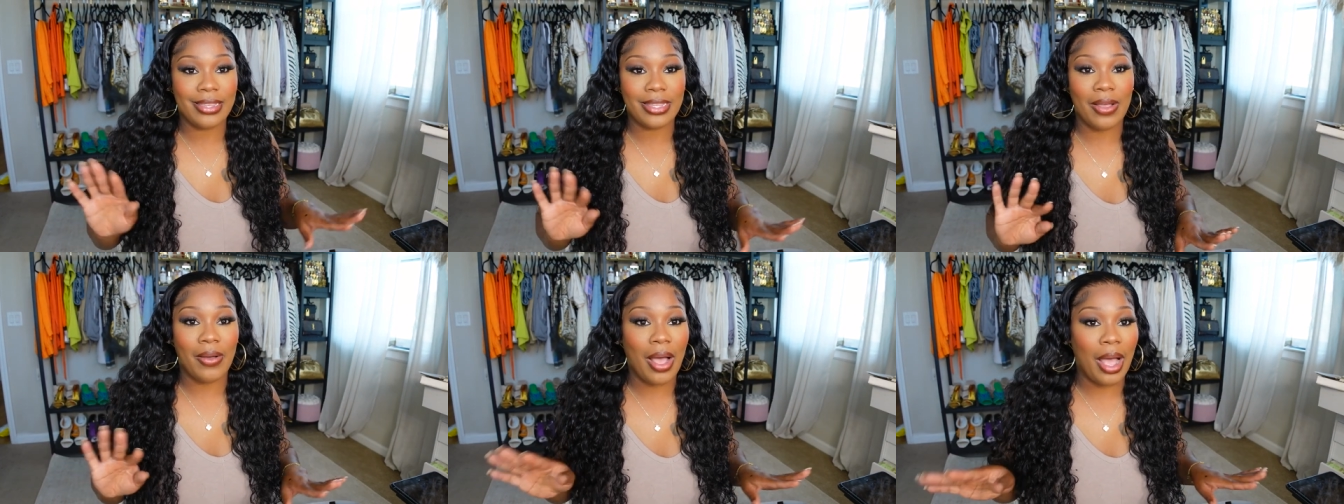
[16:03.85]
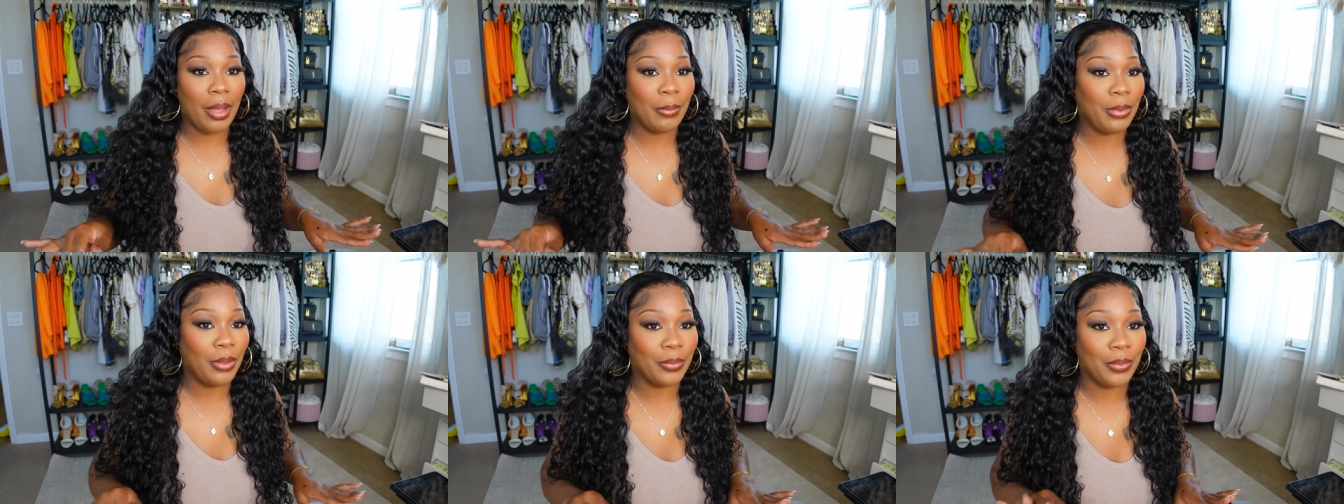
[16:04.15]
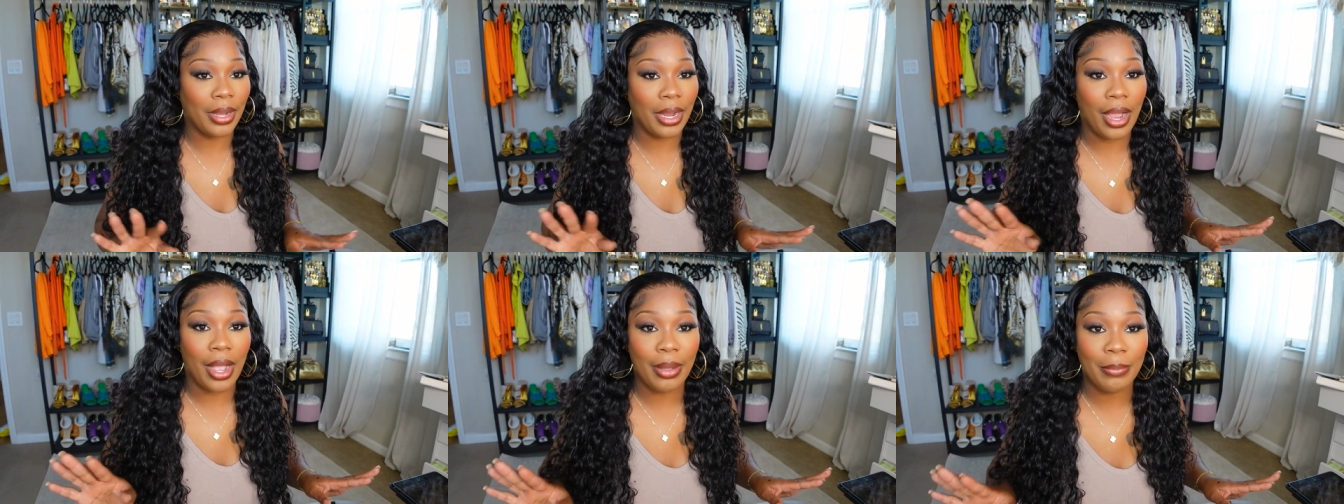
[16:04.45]
So I'll be
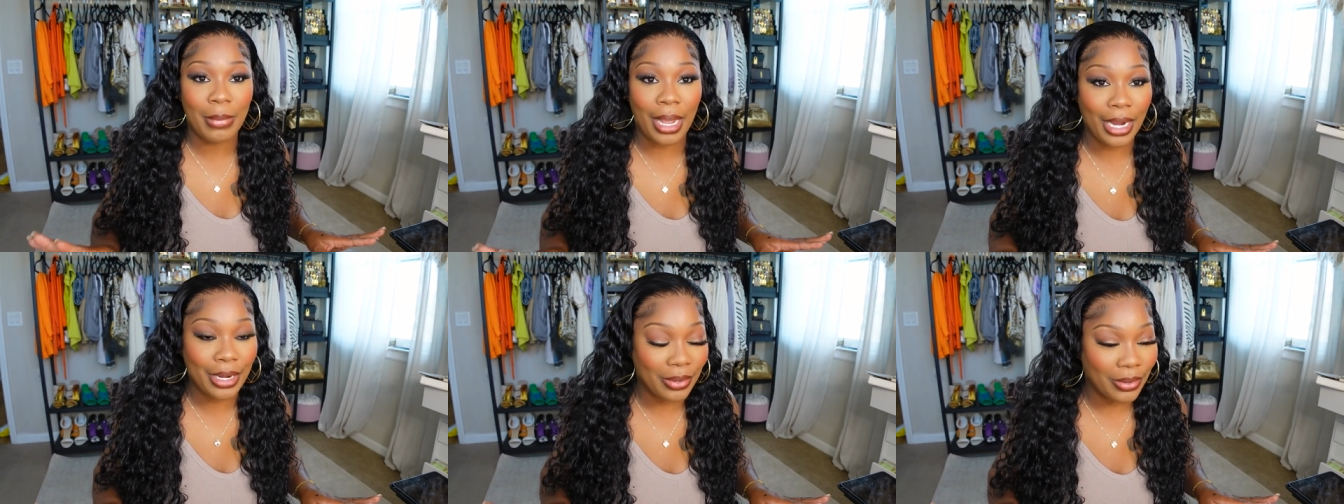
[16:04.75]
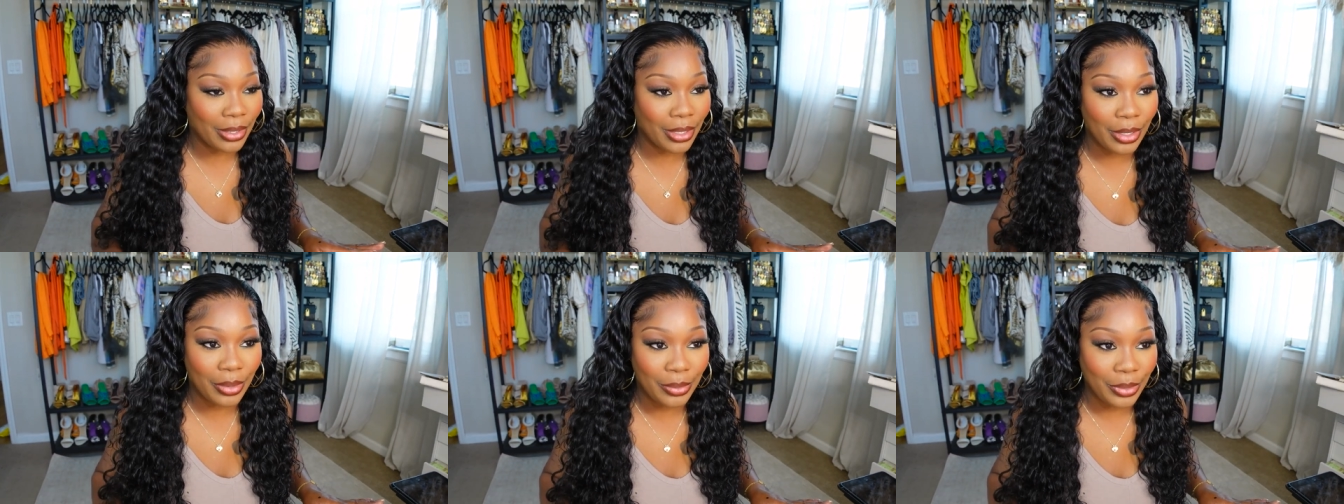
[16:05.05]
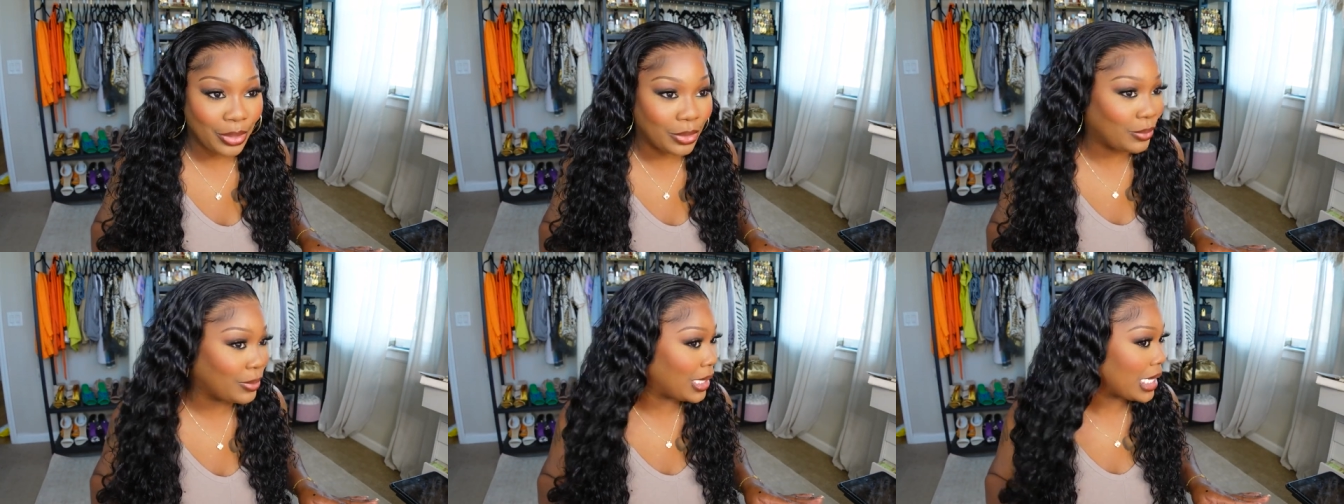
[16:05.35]
wearing my curly
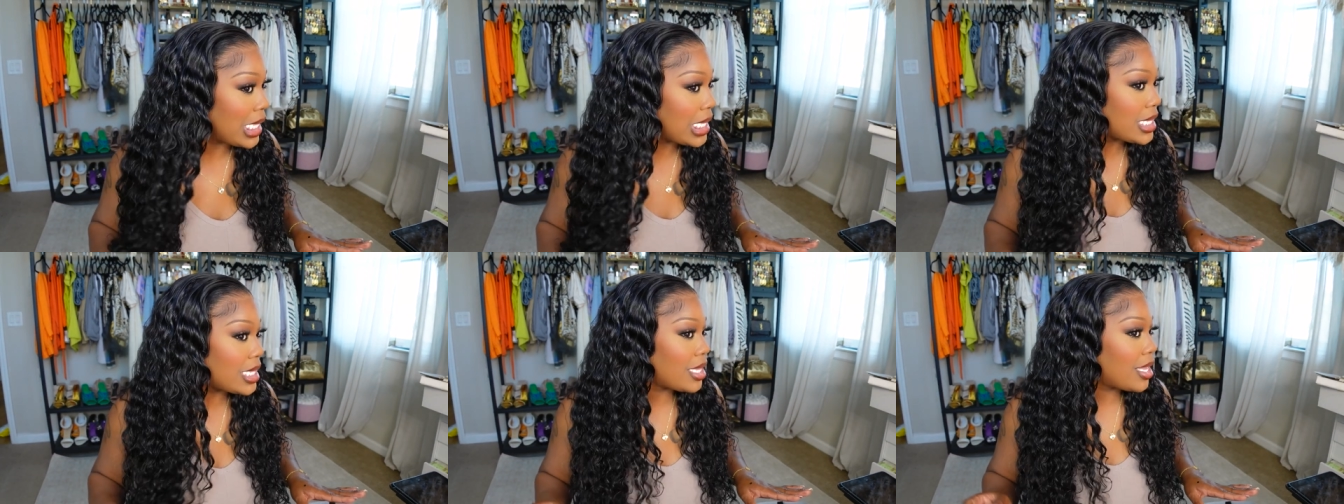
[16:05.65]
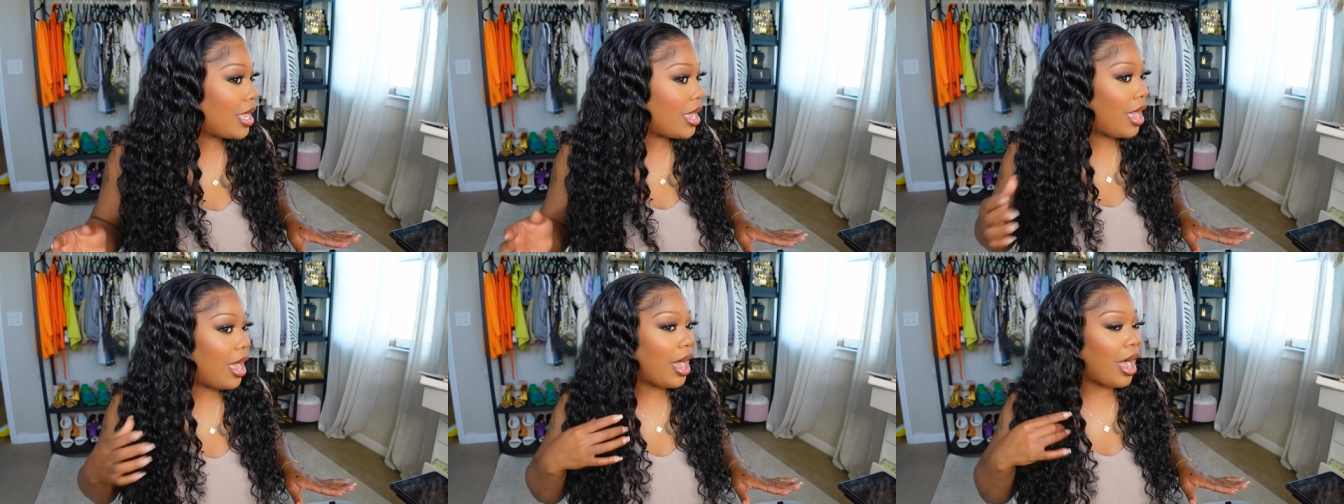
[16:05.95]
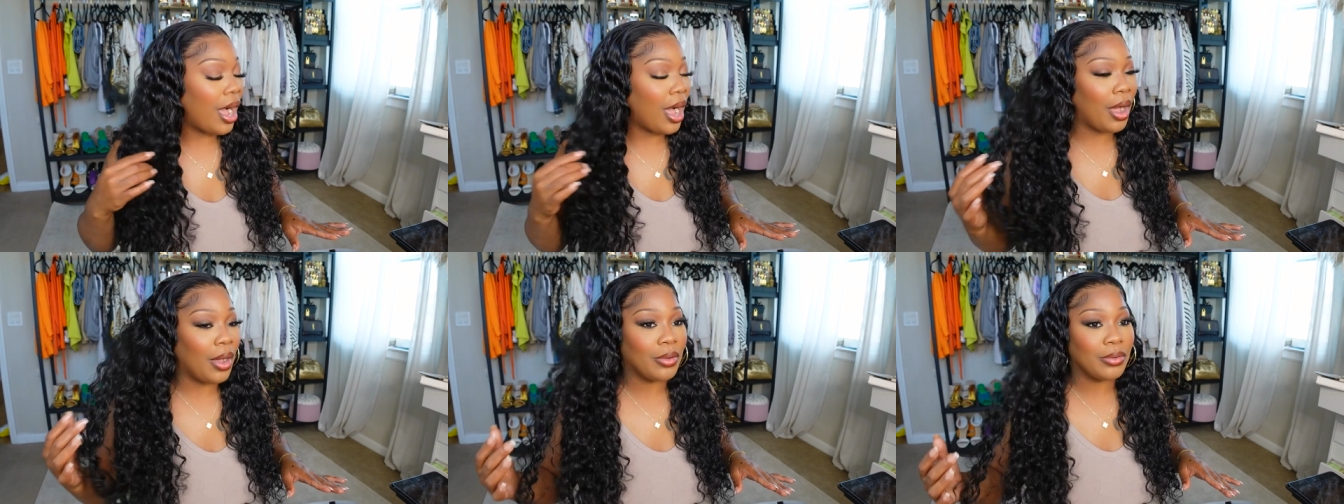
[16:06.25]
units
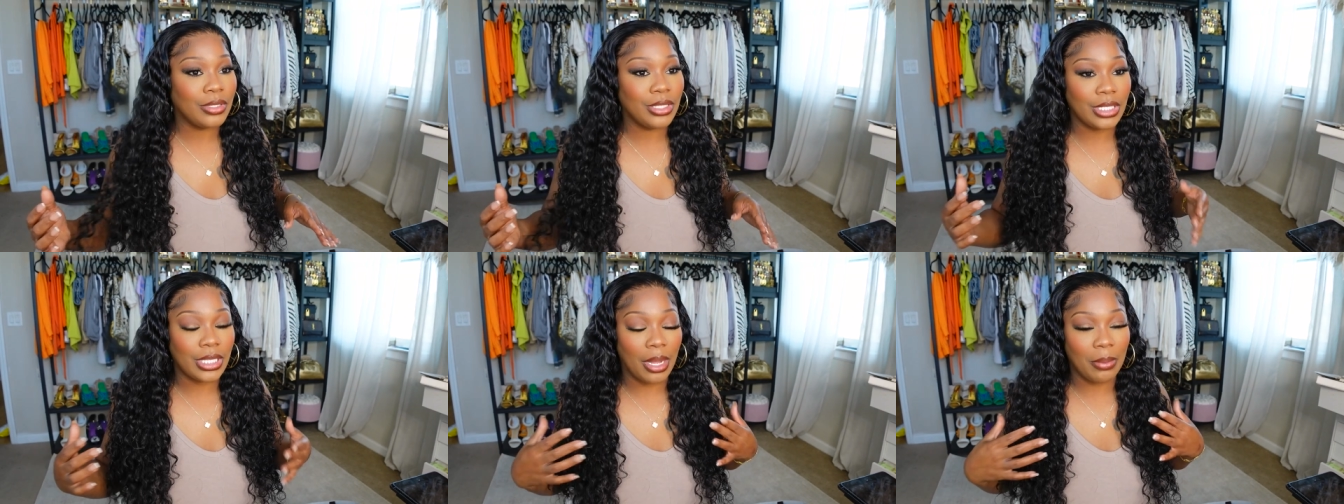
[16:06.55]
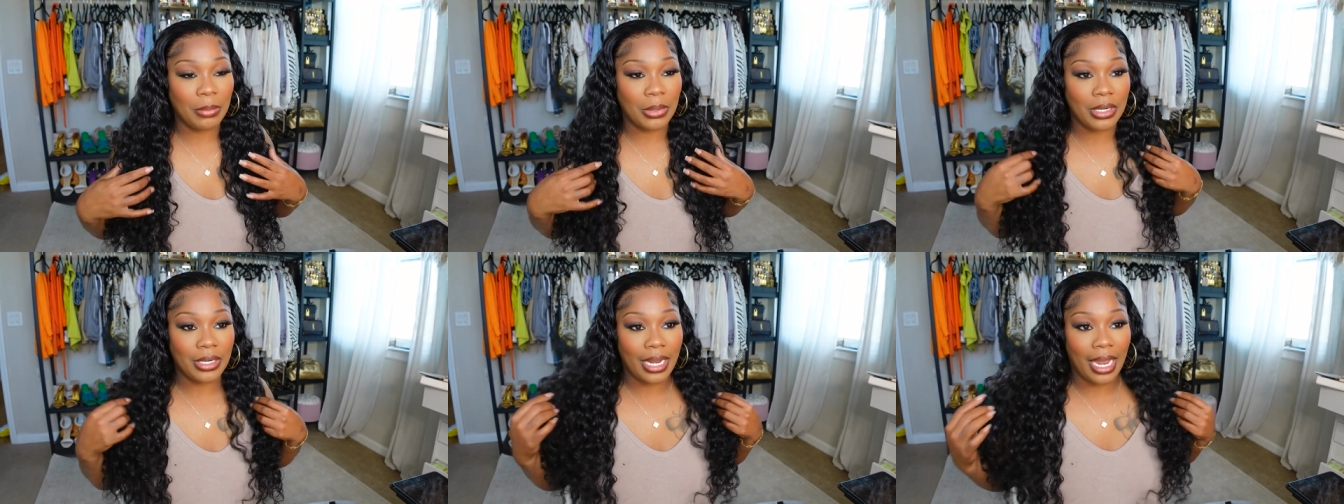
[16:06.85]
all summer.